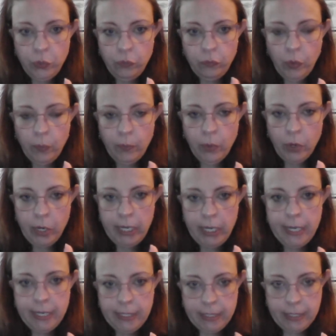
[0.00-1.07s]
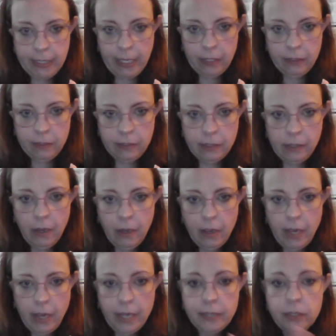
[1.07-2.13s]
for burning incense
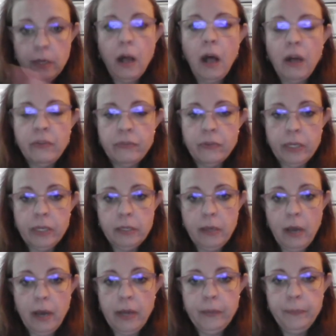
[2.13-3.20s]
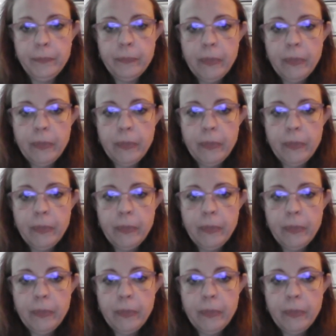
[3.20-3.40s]
as an offering to God.